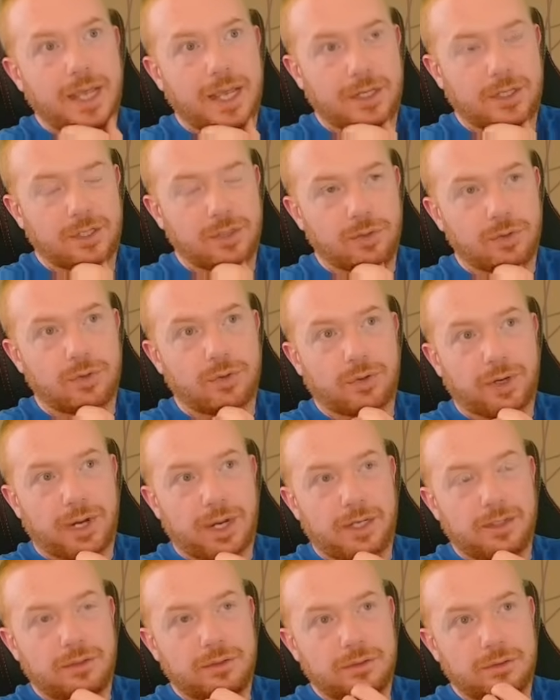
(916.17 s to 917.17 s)
had
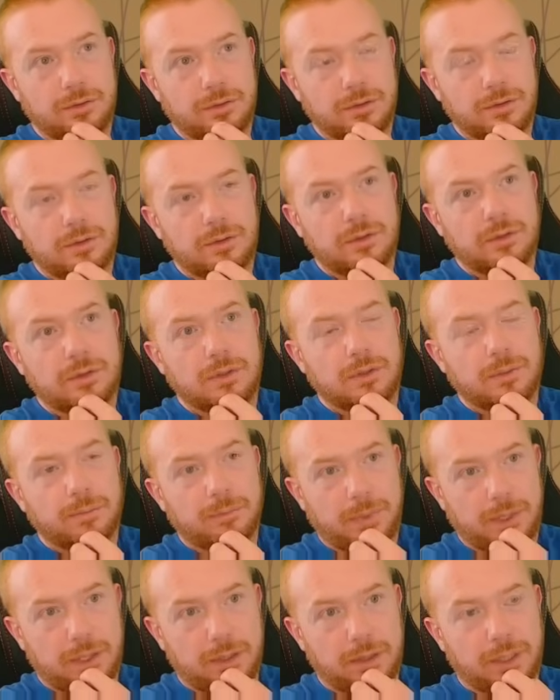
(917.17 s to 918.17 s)
Ukraine,
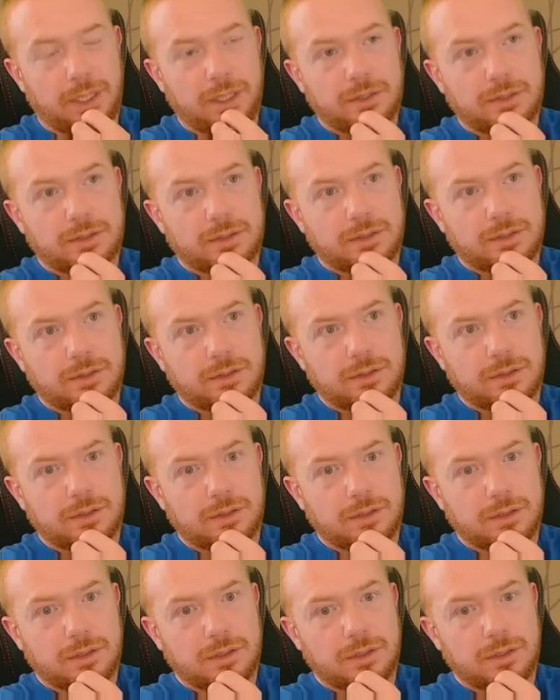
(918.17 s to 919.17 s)
Middle East,
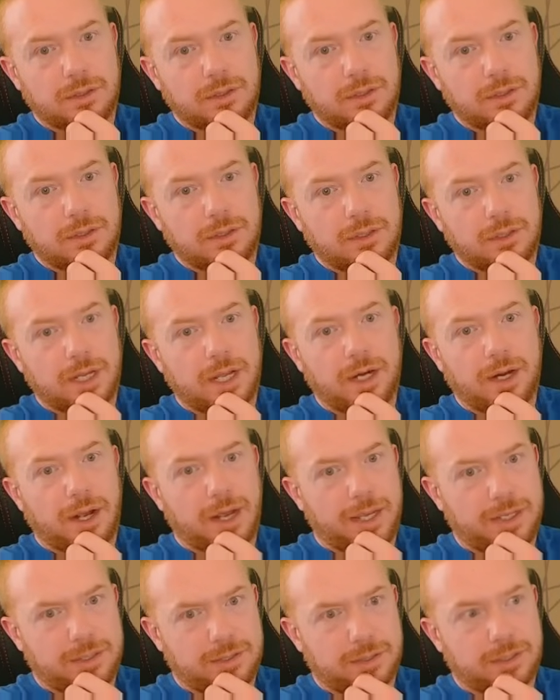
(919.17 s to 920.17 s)
and
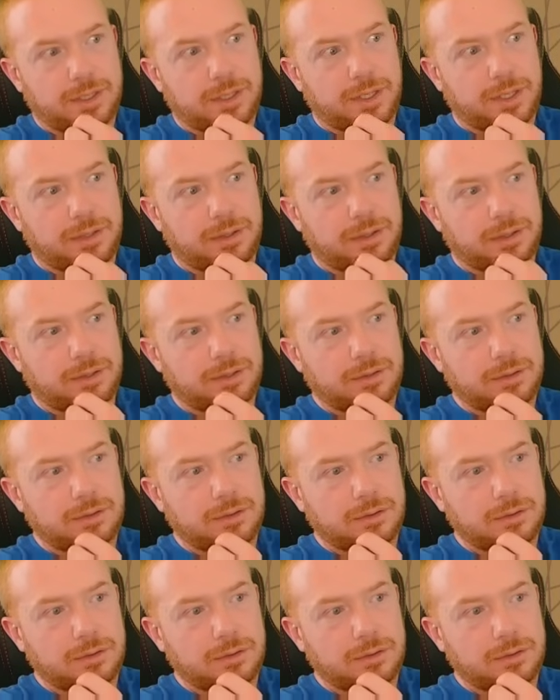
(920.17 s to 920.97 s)
Iceland, I think.